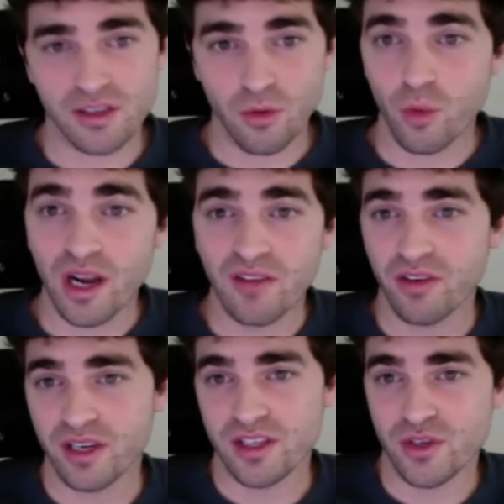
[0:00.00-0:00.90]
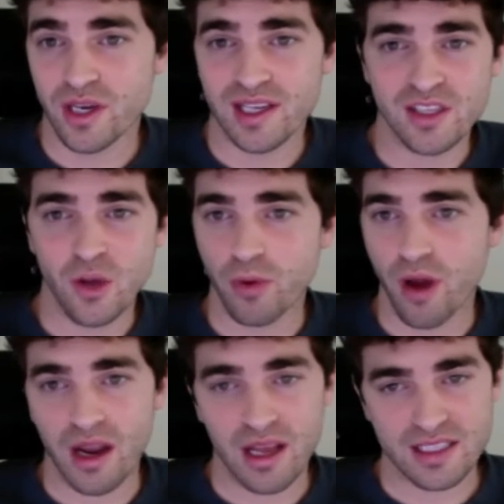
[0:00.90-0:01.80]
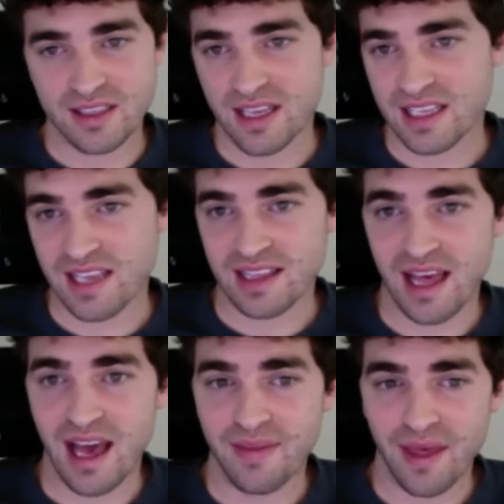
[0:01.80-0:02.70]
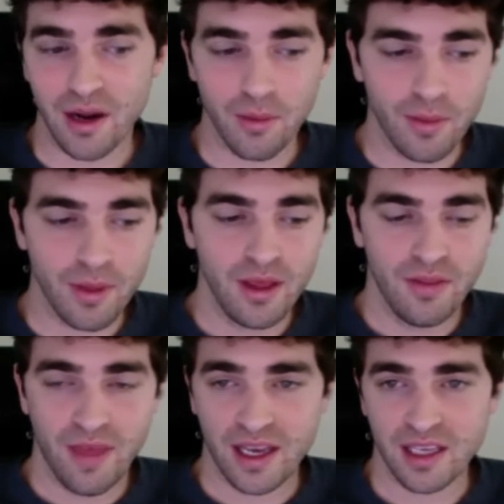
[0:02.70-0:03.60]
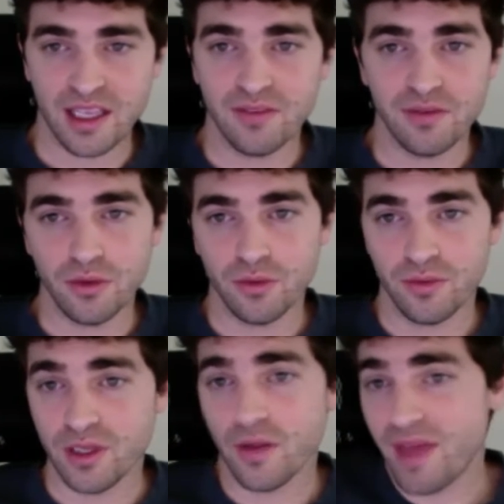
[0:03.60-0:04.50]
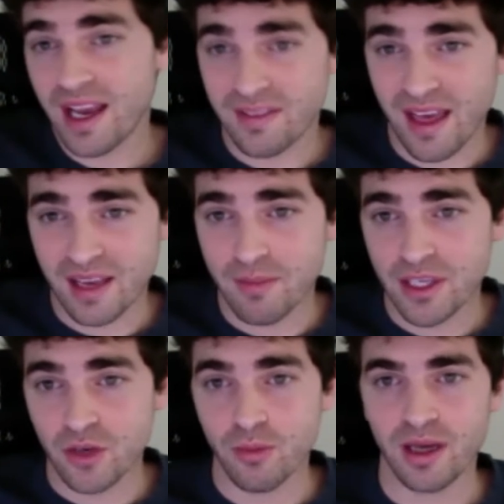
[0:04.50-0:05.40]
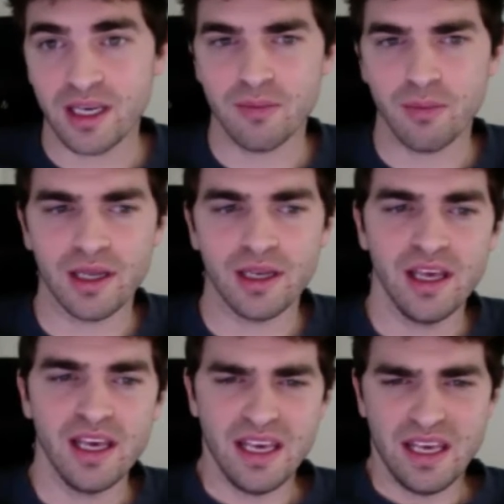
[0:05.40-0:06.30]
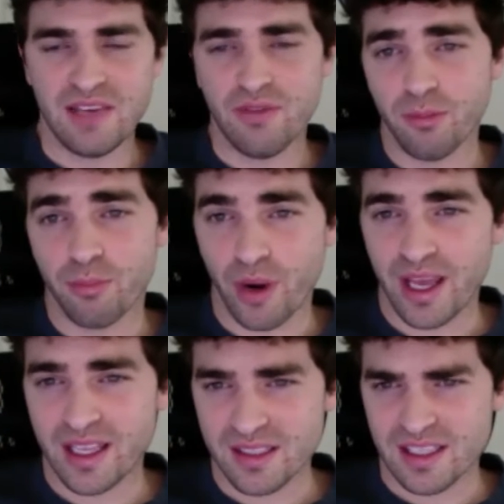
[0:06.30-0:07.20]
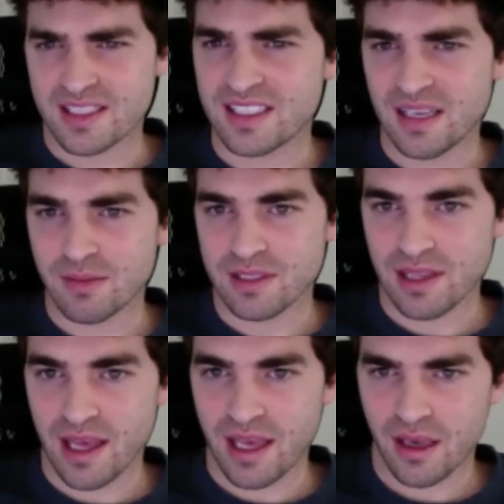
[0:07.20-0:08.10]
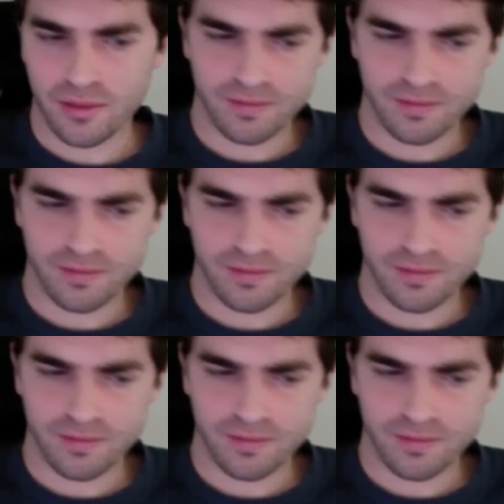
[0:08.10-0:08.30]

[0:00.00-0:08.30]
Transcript: or whatever it is. You got to sell products and things like that, and that could give you, that can make you money. But even brands, it seems like